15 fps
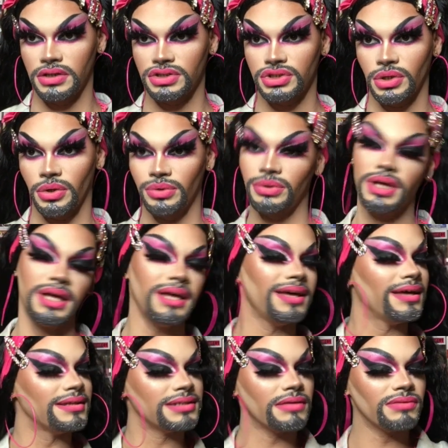So
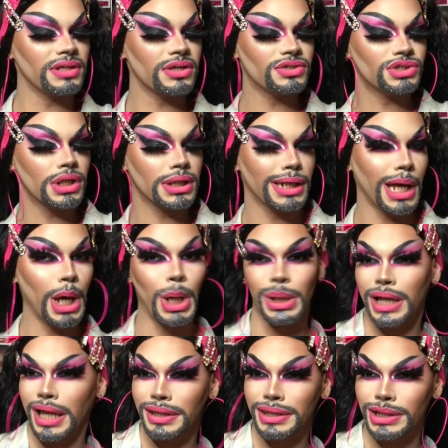definitely go check it
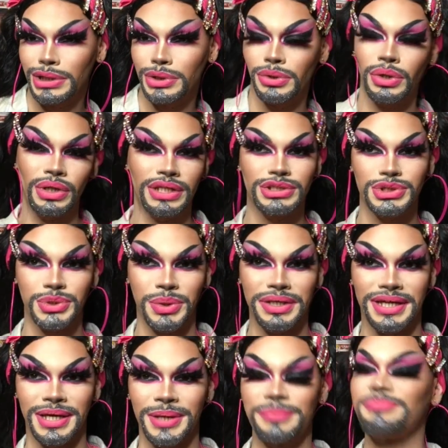out. I think you'll enjoy
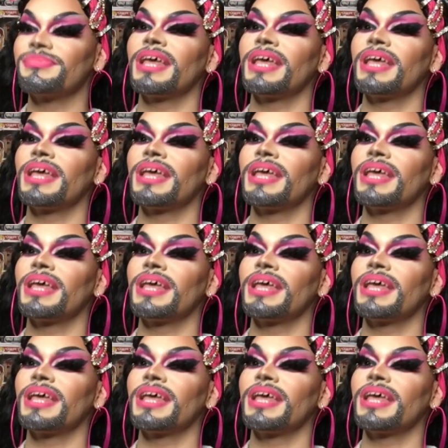it.